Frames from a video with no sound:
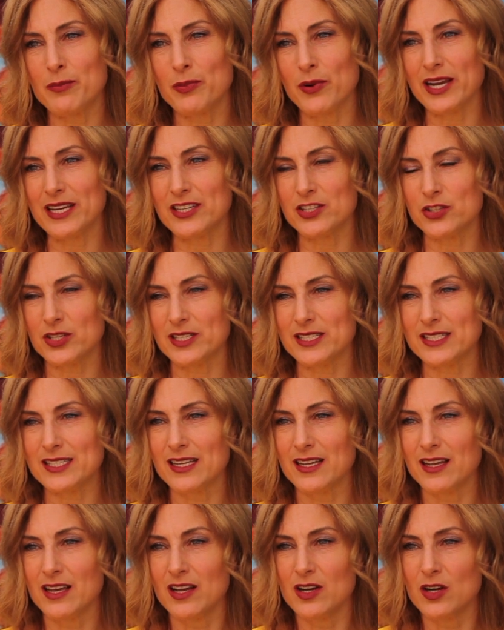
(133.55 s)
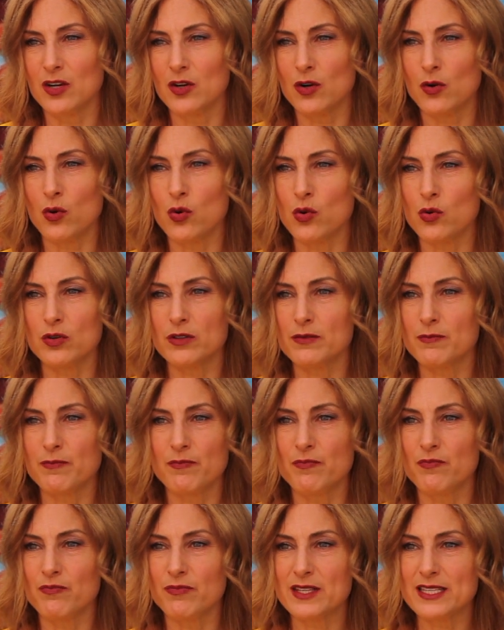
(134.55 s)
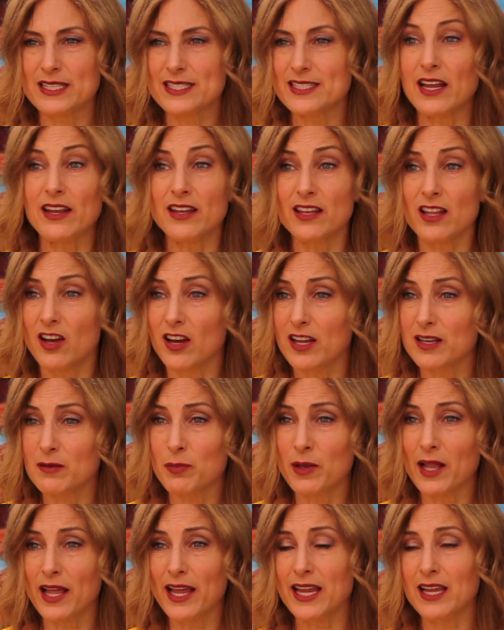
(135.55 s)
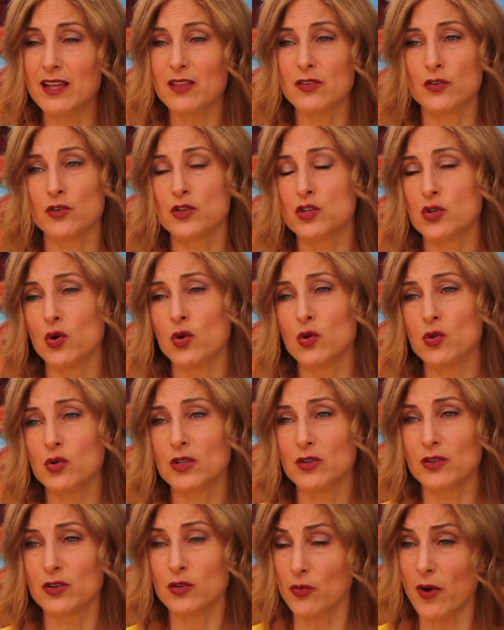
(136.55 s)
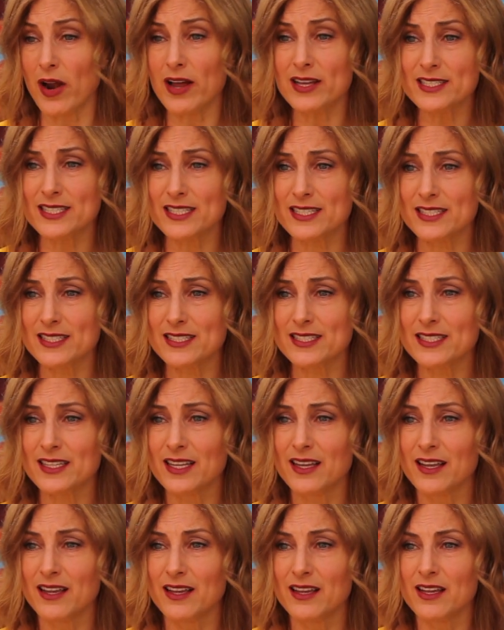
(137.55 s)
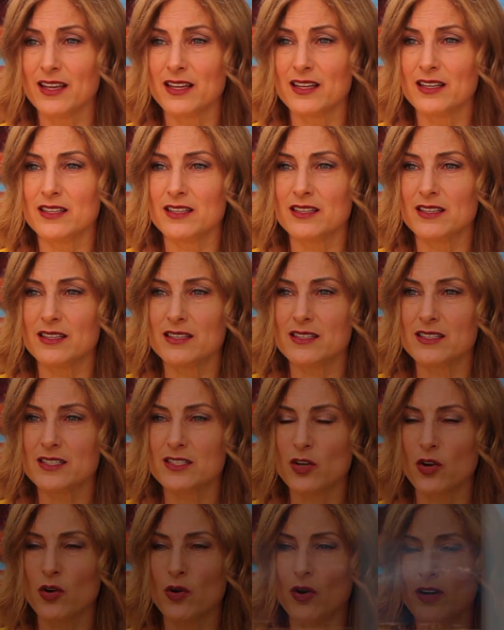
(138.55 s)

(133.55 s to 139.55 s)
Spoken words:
branches, or sunlight playing through tall grasses. So